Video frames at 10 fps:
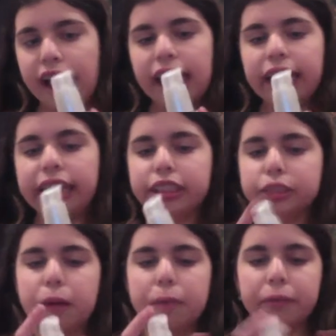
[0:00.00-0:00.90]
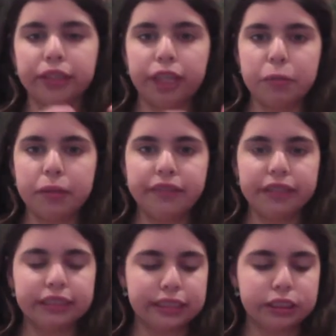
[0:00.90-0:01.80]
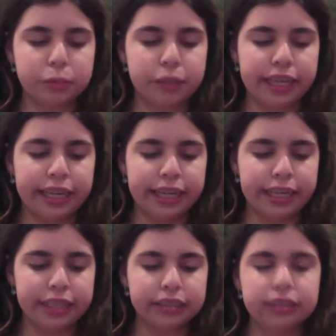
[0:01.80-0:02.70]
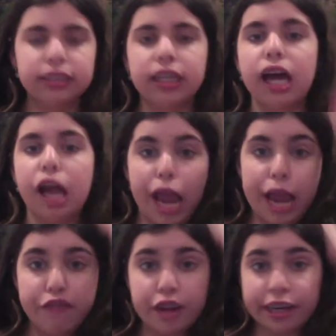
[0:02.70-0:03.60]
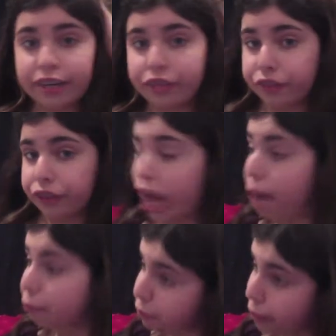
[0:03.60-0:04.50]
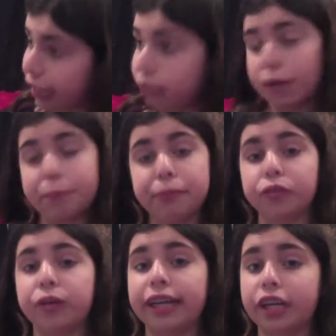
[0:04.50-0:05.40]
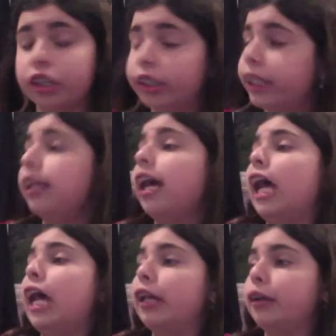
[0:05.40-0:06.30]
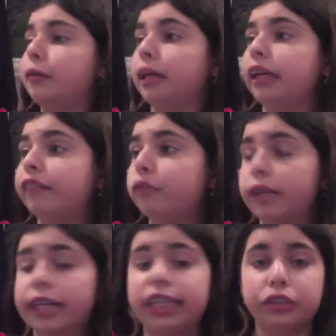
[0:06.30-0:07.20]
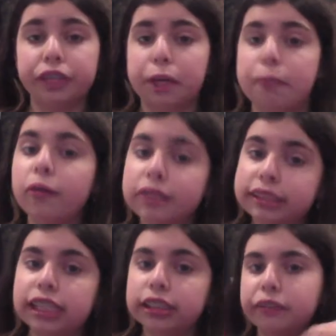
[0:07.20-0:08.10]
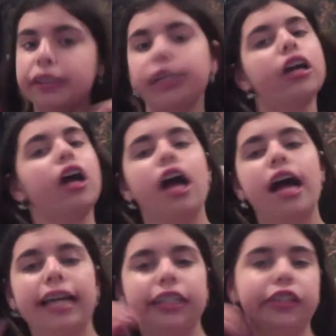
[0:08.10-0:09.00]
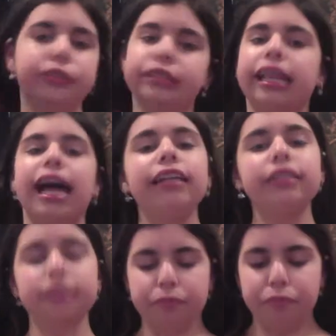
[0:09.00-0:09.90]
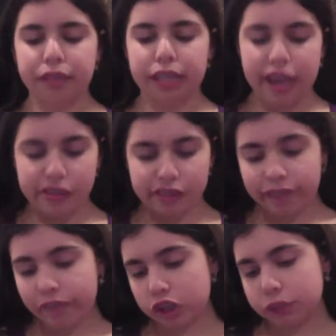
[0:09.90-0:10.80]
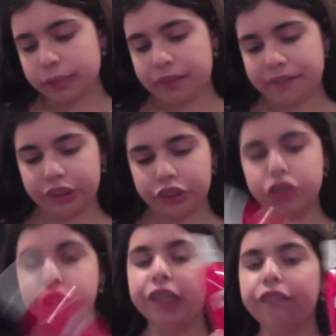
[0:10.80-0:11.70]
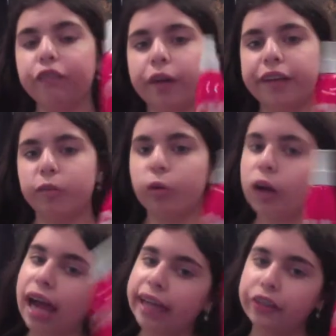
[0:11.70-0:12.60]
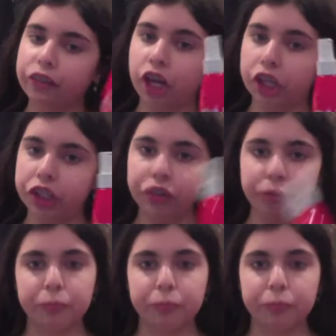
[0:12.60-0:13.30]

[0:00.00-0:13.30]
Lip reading: And I just pump a little bit of this into my hand. I run it through the tops of my head right before I curl it. And even when I do like a ponytail or something, I use that. And then I've also been loving the Chi 44 Iron Guard.